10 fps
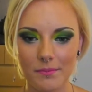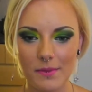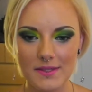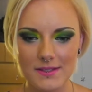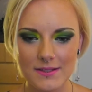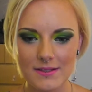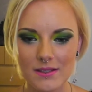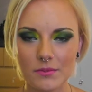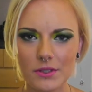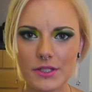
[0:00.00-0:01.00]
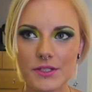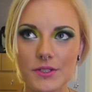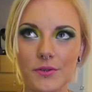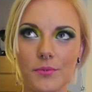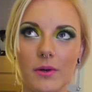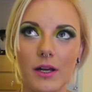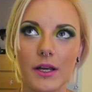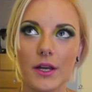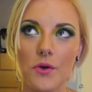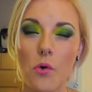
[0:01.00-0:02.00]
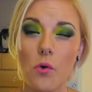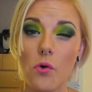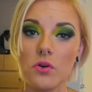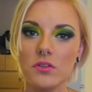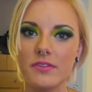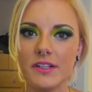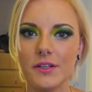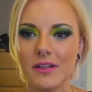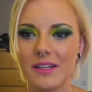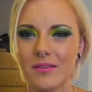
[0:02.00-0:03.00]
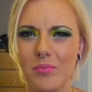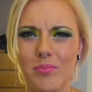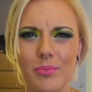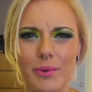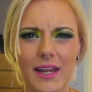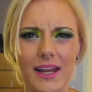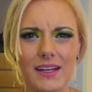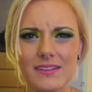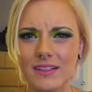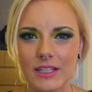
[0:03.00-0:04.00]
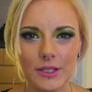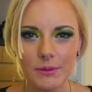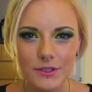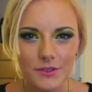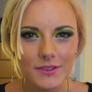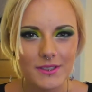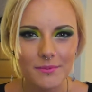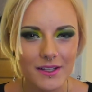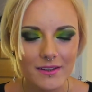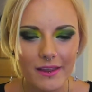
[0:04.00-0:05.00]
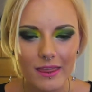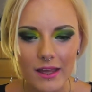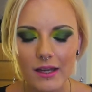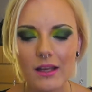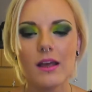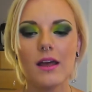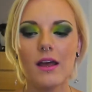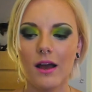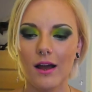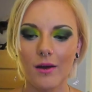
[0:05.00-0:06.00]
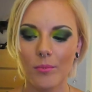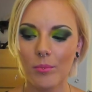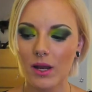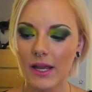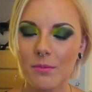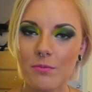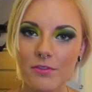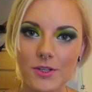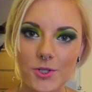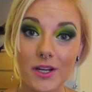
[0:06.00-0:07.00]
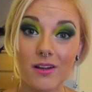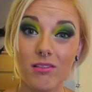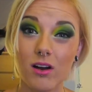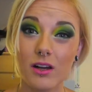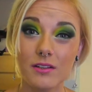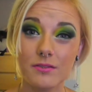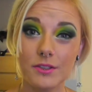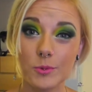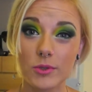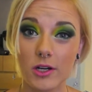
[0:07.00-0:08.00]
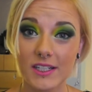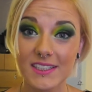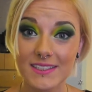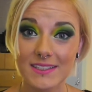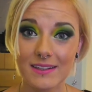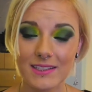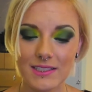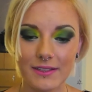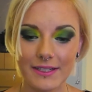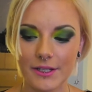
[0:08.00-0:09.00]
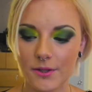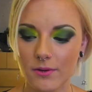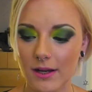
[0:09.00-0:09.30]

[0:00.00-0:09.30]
This is similar to my old video, like the bananas and kiwis or something like that, but I am featuring a lot of new products in this video.